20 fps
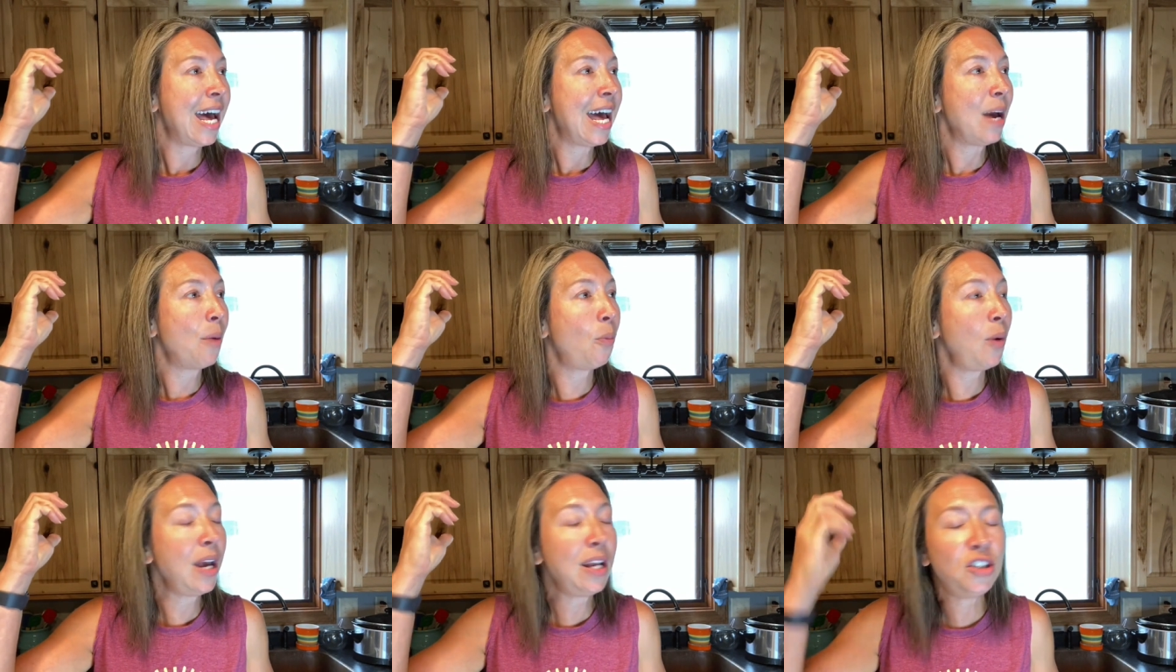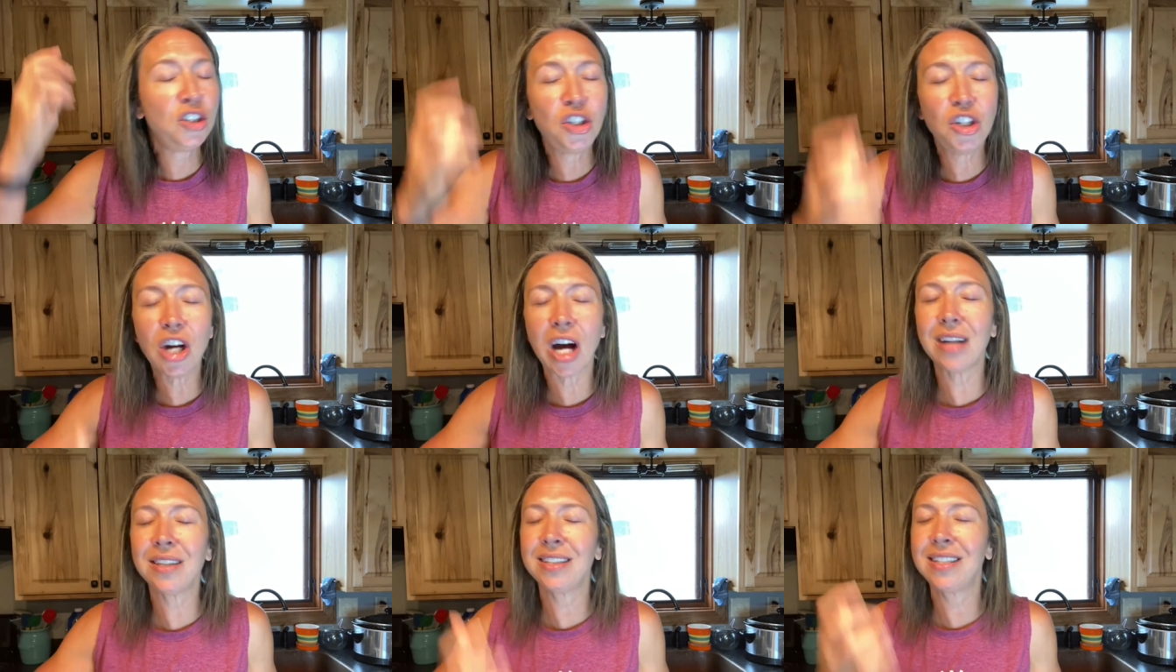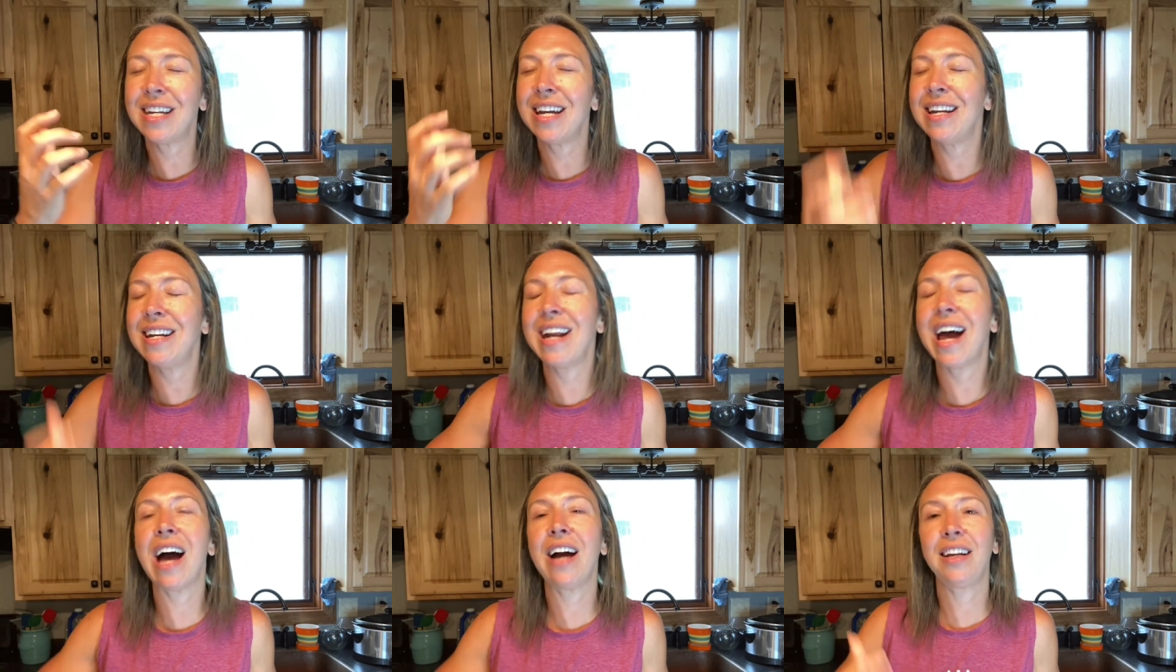We just
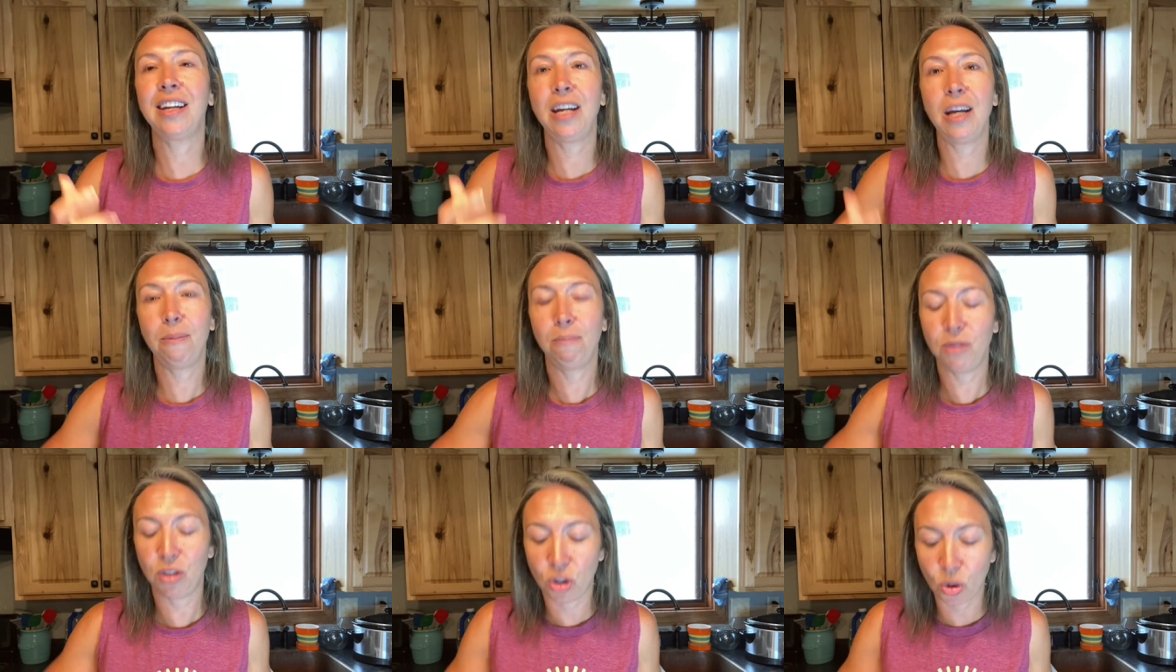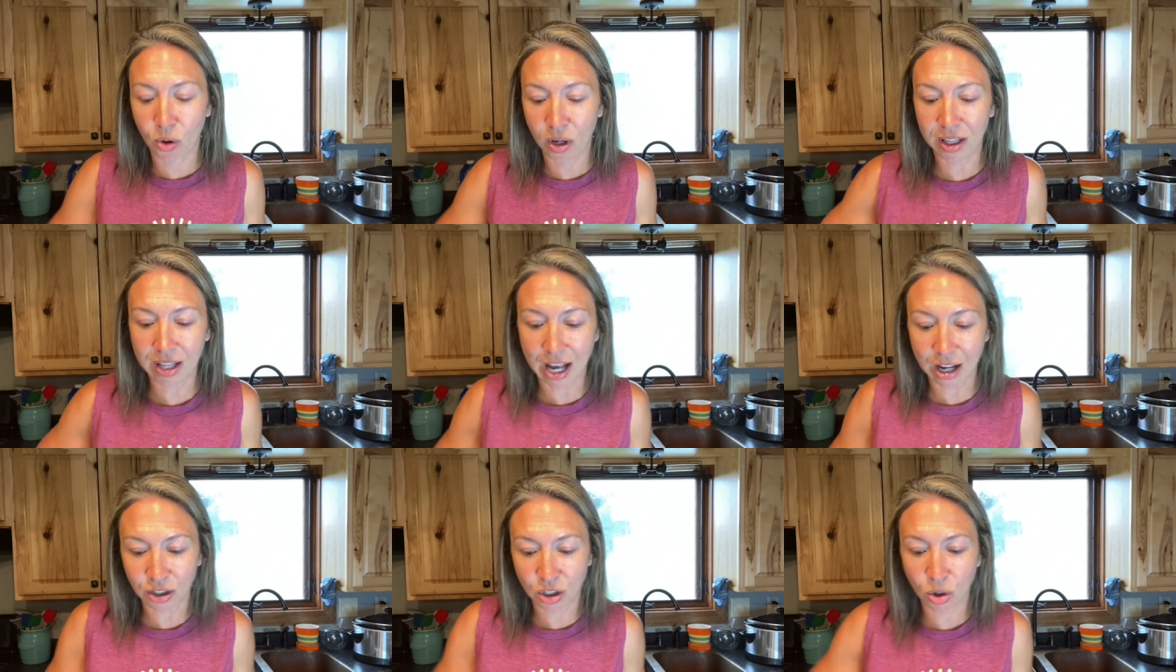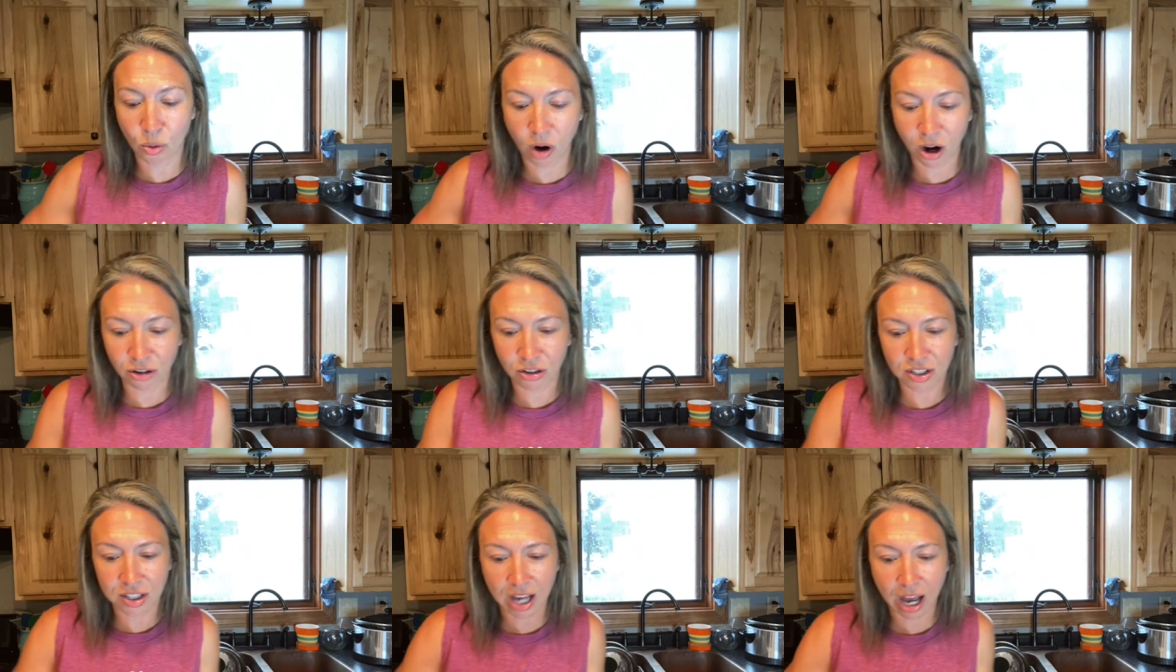cannot keep doing that to
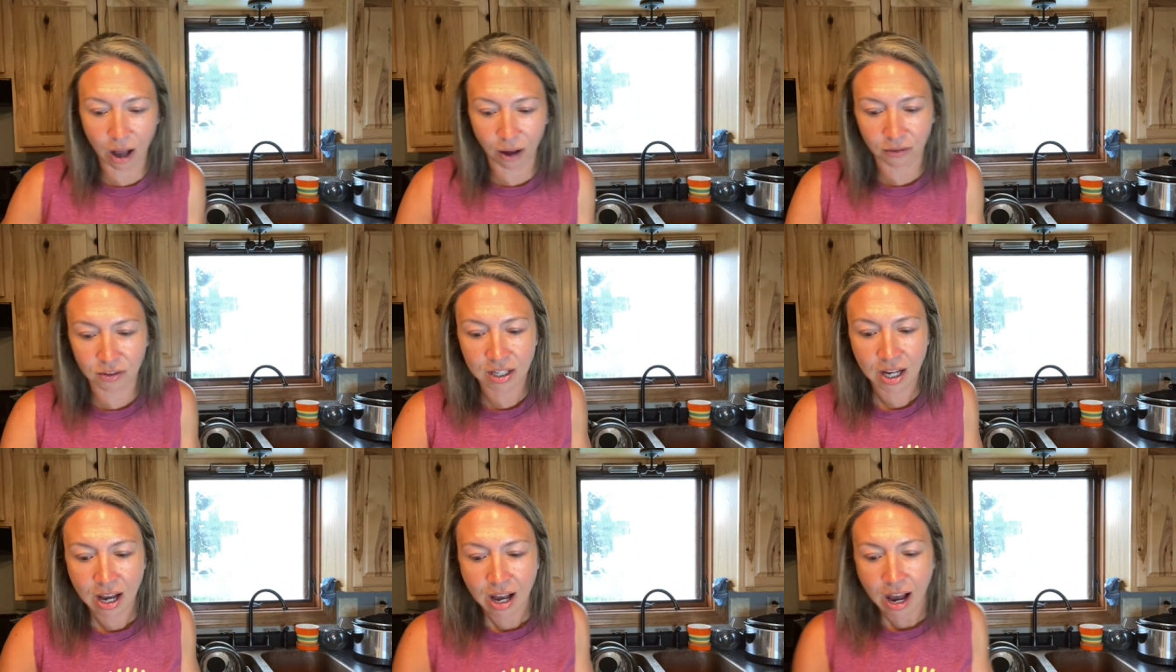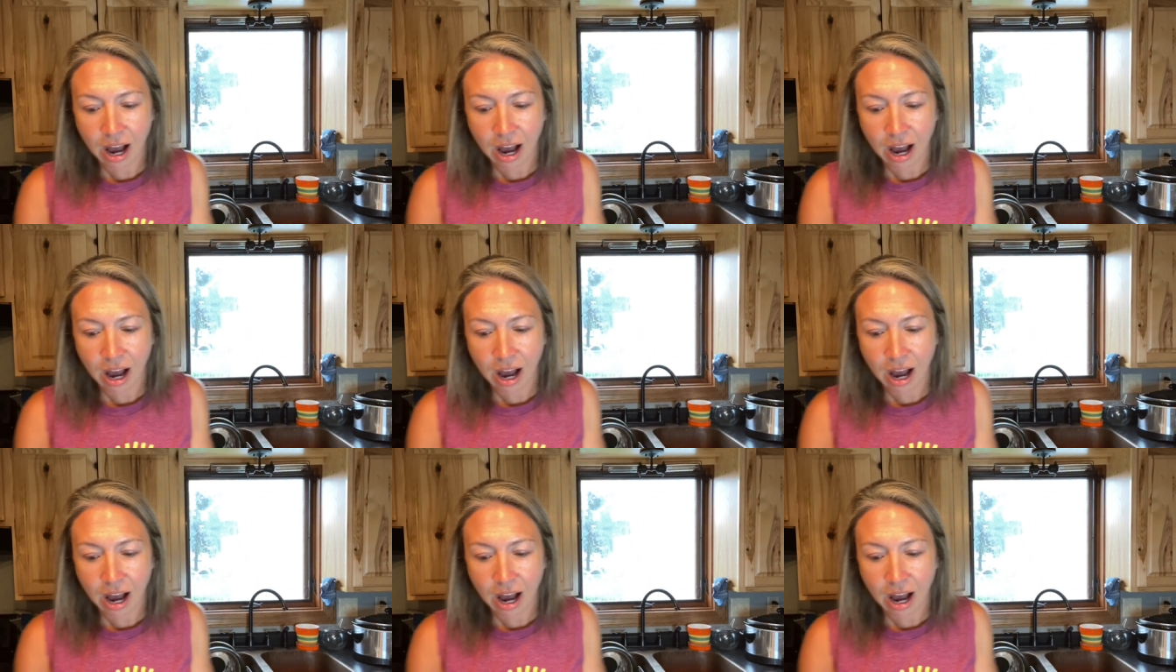ourselves.